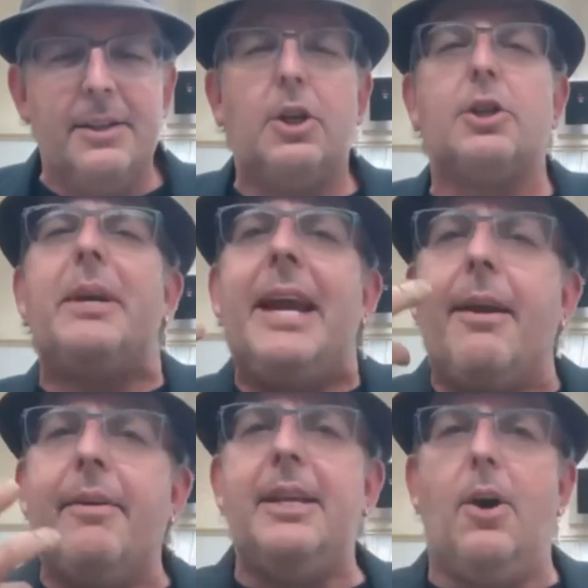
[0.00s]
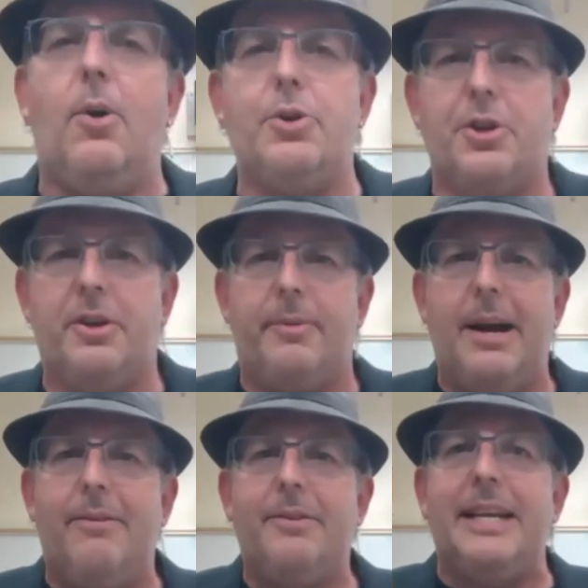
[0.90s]
because we carry the ocean
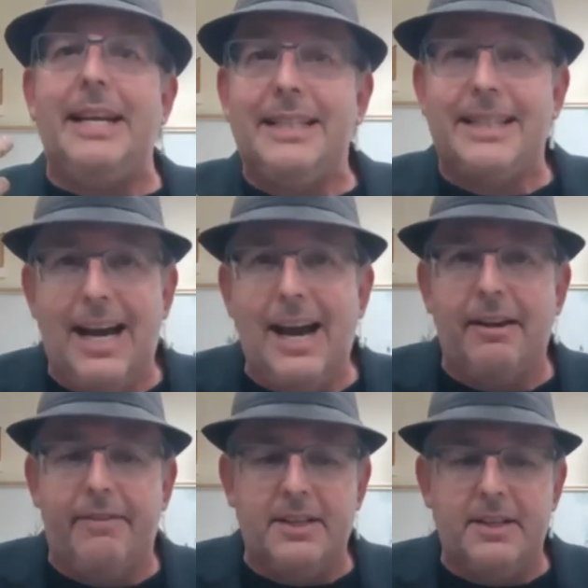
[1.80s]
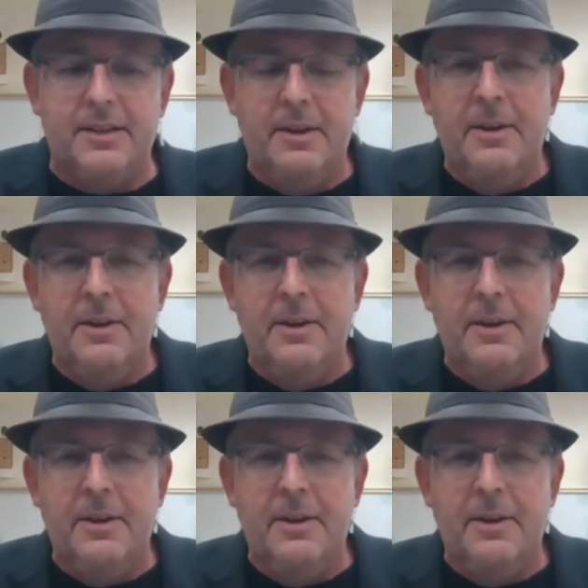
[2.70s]
around inside of us.